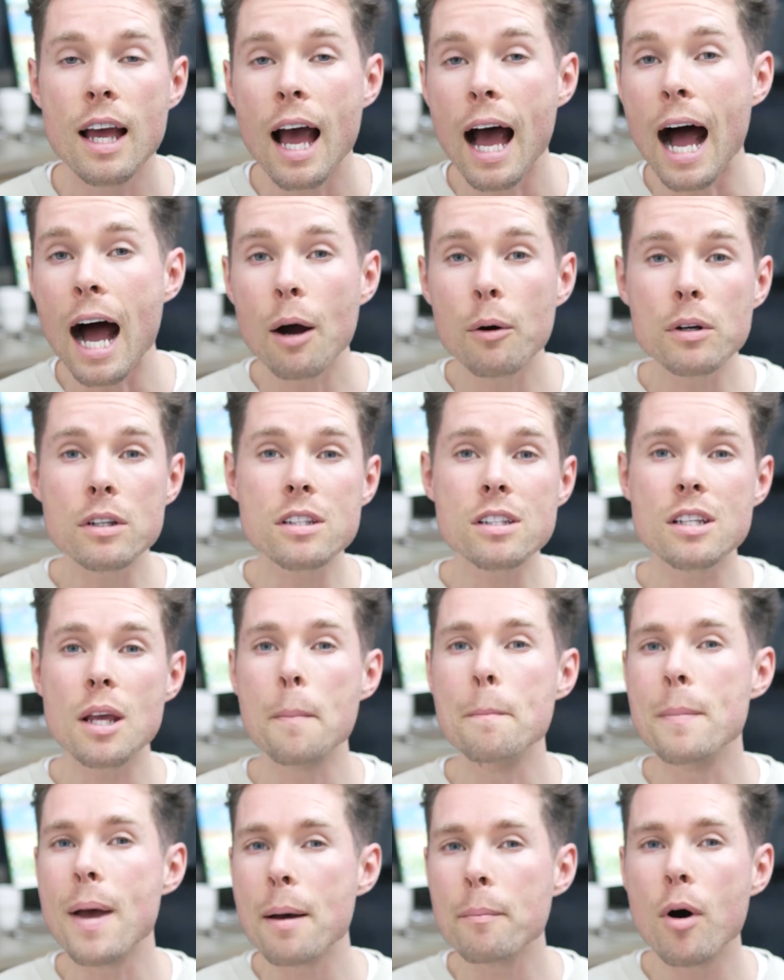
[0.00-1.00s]
Howard's
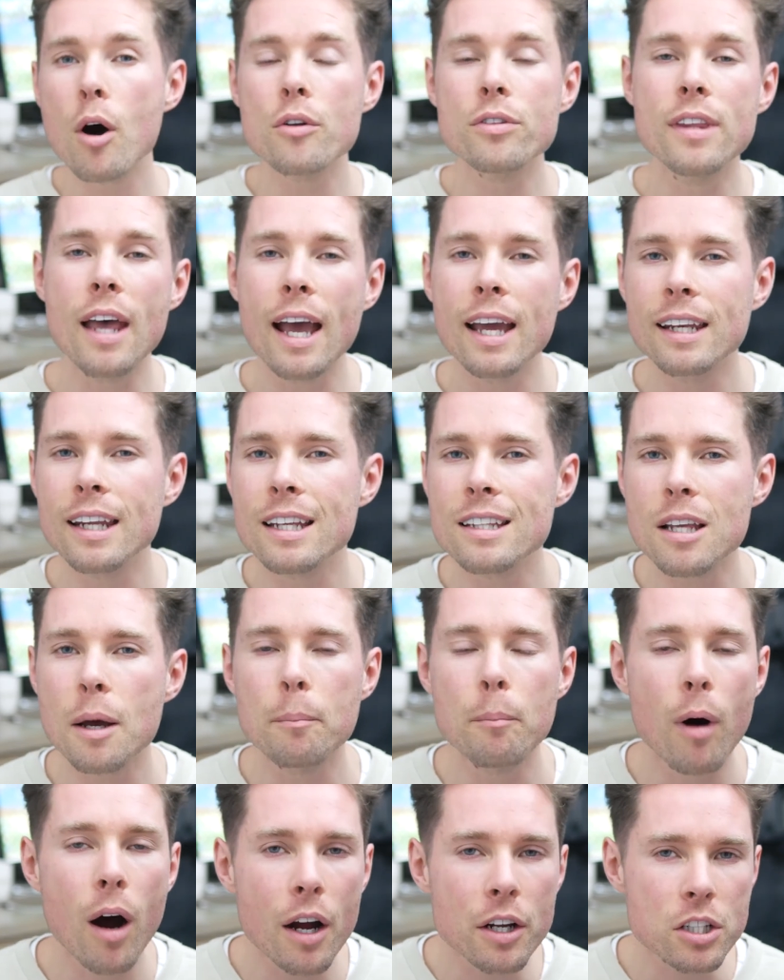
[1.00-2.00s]
memo dated
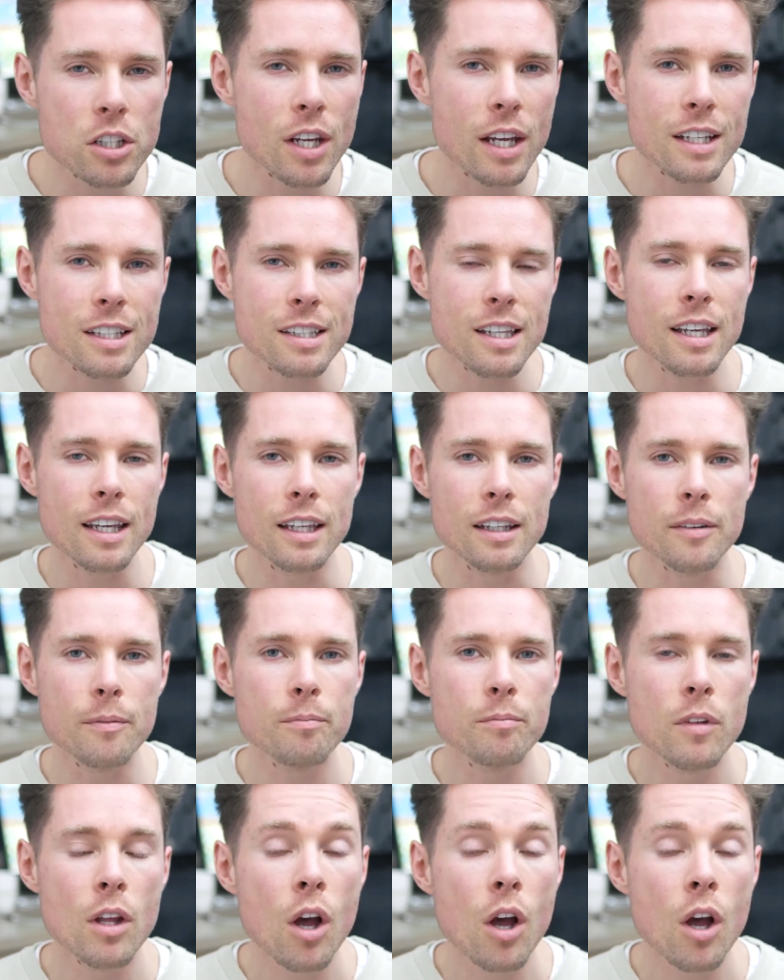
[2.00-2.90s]
March 16.